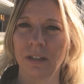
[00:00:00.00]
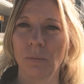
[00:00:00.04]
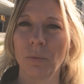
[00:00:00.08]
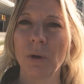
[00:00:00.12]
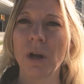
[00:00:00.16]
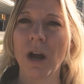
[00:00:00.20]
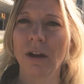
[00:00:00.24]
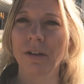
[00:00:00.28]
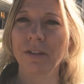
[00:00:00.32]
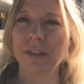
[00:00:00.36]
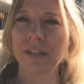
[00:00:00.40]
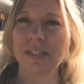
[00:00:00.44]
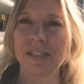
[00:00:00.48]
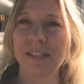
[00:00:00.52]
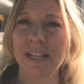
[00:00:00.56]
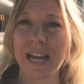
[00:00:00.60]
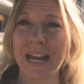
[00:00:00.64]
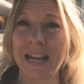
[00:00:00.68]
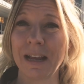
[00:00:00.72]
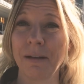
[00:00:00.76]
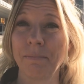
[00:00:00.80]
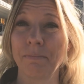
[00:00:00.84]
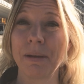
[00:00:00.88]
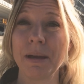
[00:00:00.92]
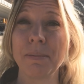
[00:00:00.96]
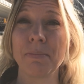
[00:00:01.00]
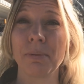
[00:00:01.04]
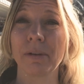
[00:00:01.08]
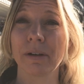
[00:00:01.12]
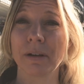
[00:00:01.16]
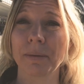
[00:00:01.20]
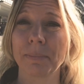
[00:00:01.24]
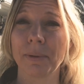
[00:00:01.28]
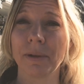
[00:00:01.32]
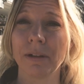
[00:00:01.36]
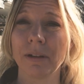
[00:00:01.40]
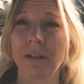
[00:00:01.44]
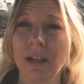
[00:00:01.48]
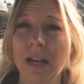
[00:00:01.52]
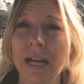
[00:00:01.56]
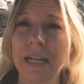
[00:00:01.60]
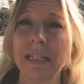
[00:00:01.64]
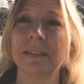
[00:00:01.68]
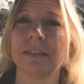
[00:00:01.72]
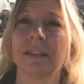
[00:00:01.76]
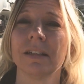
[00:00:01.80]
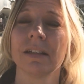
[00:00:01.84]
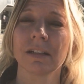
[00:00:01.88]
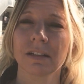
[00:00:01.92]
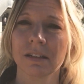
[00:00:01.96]
We are the same. People are
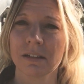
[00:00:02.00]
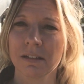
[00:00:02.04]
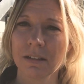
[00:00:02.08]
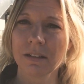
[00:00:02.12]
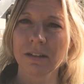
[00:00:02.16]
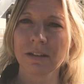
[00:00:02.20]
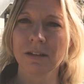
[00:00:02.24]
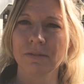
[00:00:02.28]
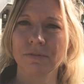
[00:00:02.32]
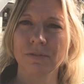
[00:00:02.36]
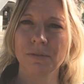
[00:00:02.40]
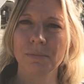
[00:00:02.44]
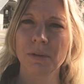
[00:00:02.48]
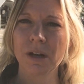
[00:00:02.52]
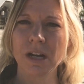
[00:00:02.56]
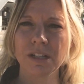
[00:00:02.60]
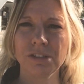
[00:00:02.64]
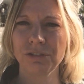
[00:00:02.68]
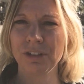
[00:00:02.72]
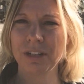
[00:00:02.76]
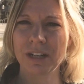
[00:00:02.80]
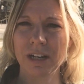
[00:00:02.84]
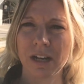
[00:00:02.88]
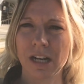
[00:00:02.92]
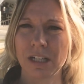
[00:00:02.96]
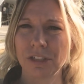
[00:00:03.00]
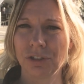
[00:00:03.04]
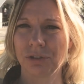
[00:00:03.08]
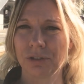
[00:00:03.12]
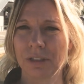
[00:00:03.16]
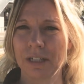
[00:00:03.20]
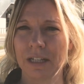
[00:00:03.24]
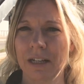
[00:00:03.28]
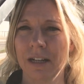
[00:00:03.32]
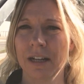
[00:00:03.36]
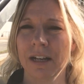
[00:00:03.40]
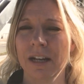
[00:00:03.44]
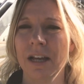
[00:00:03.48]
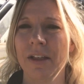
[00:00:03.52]
polite from country to country.